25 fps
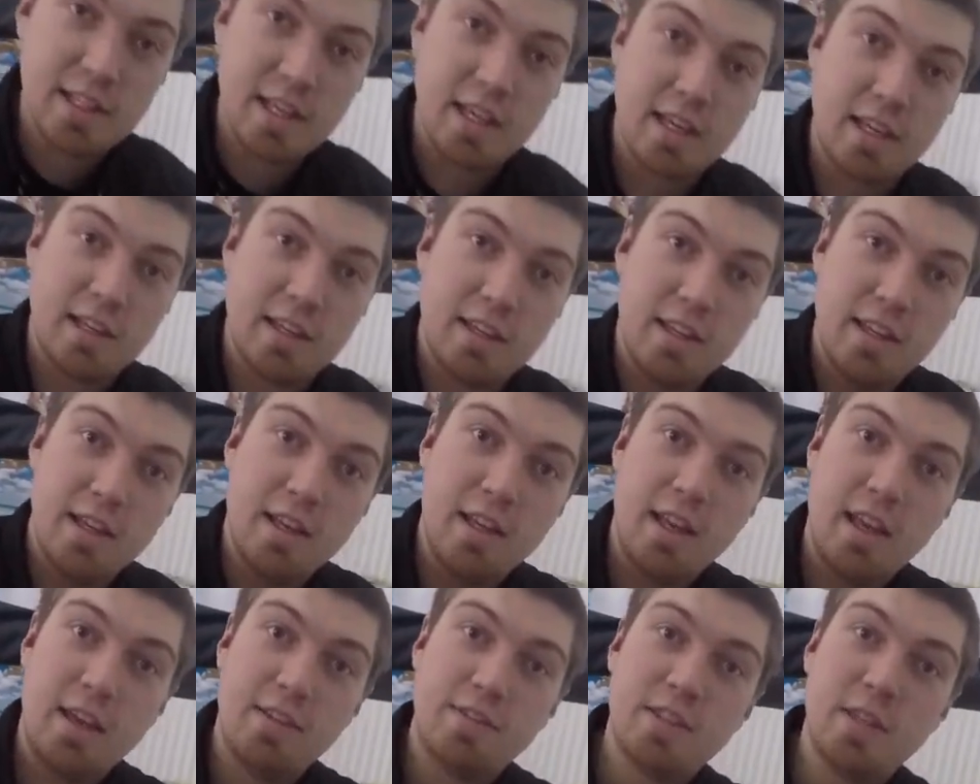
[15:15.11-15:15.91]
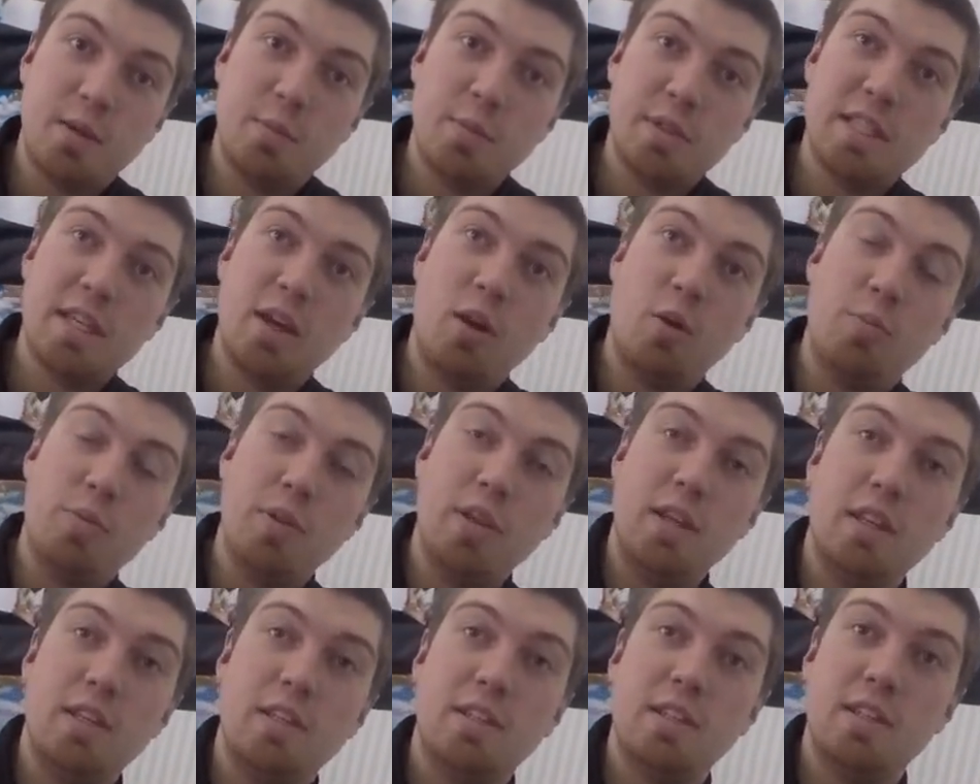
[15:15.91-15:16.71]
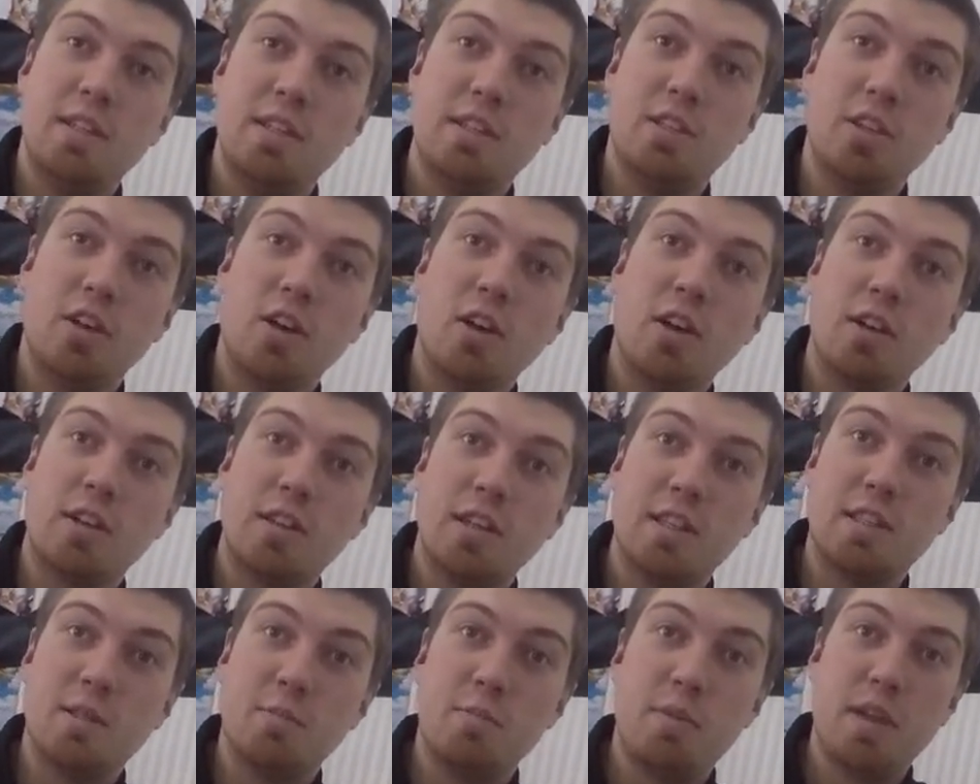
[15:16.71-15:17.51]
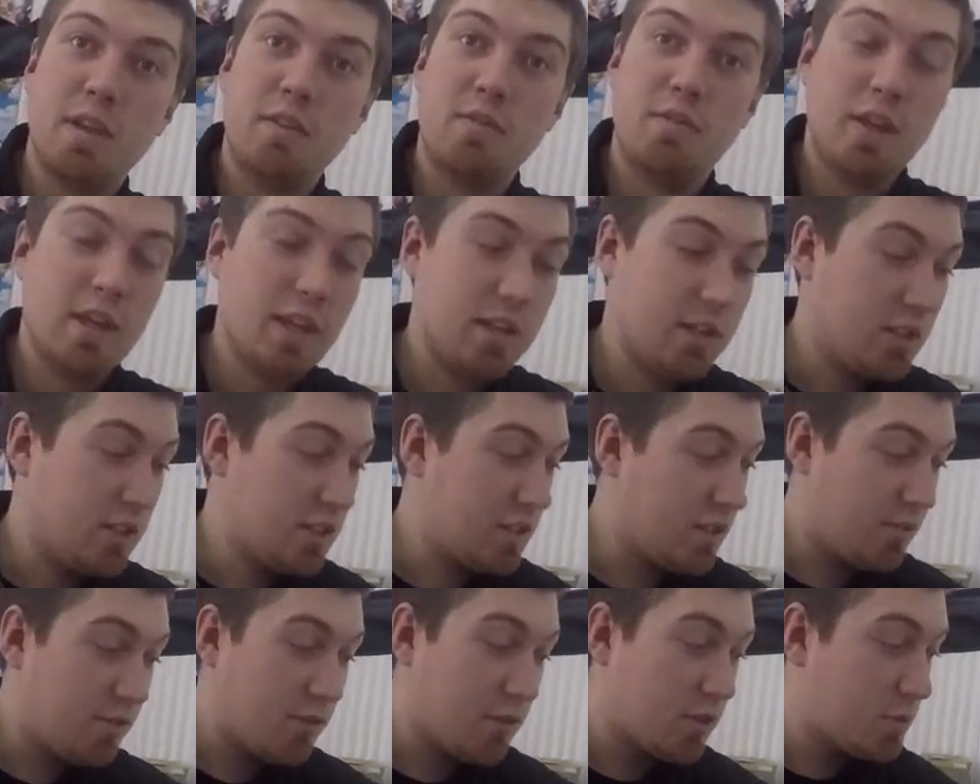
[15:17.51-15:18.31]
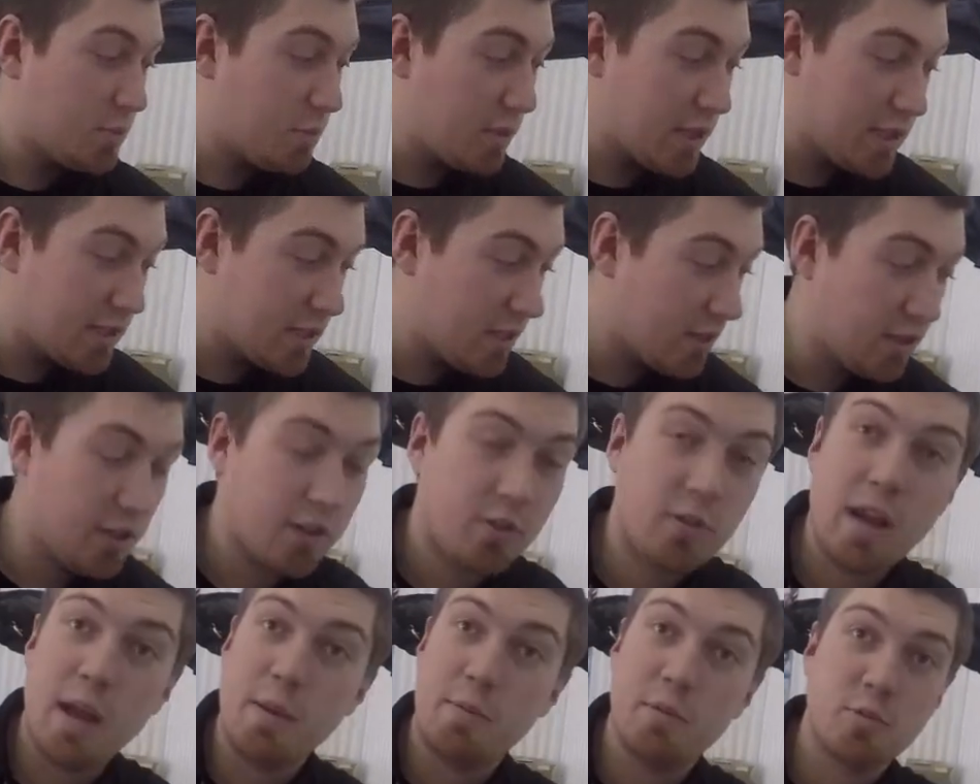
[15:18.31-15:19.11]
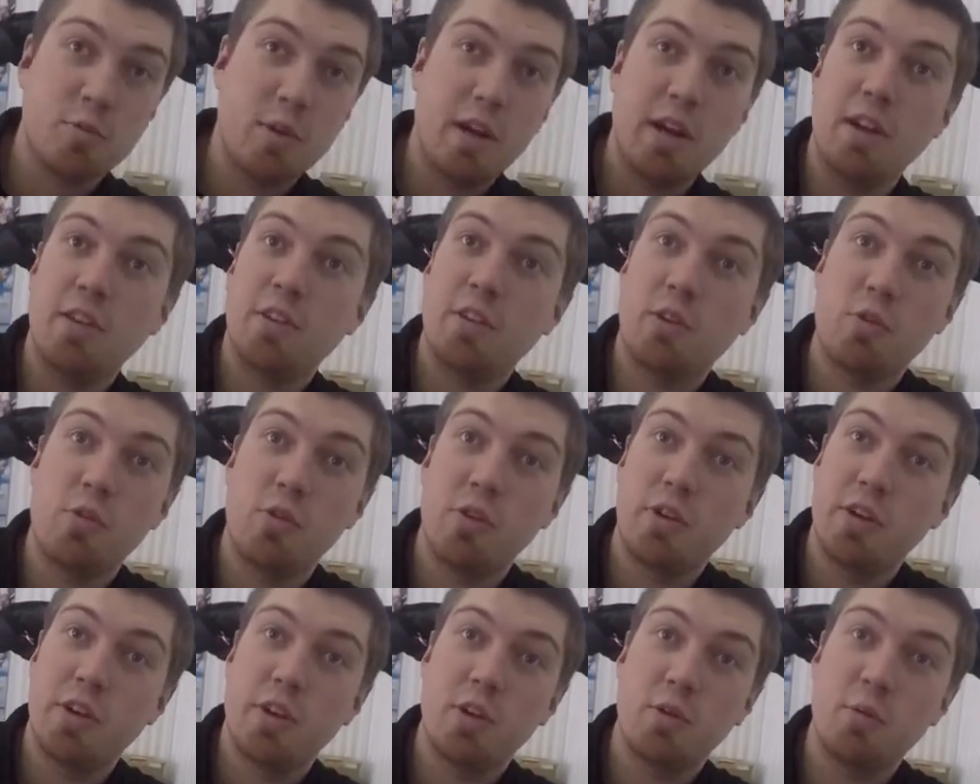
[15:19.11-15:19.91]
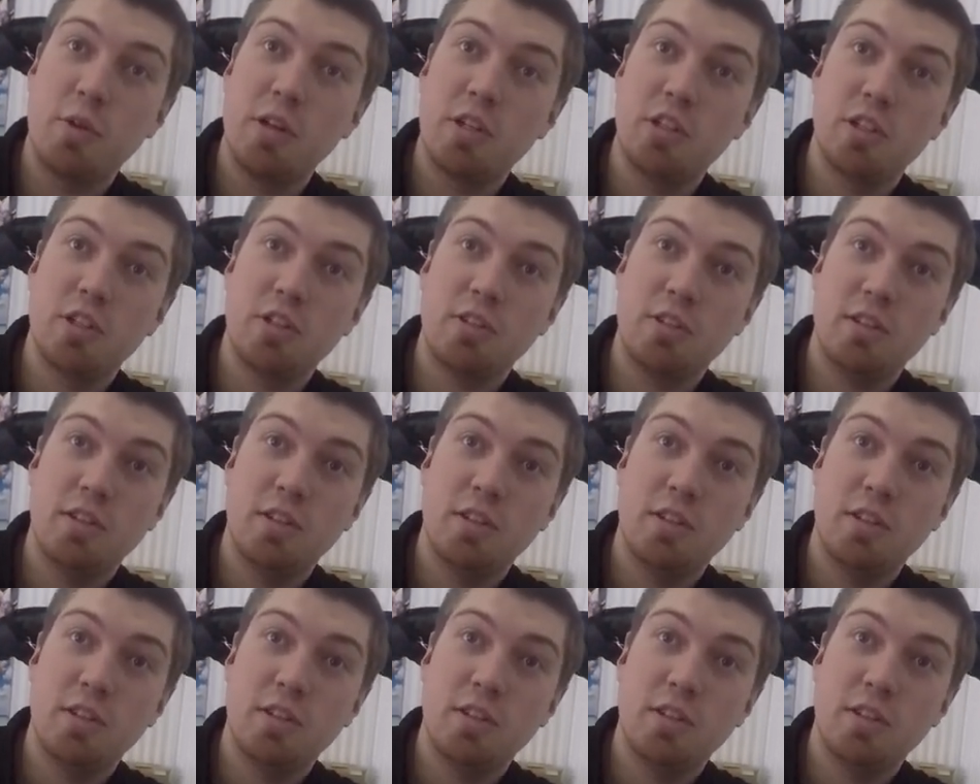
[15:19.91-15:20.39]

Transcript: thing, if someone's helping you into the dock, that's a big advantage, because the first place they're going to grab is right on the corner of your windshield.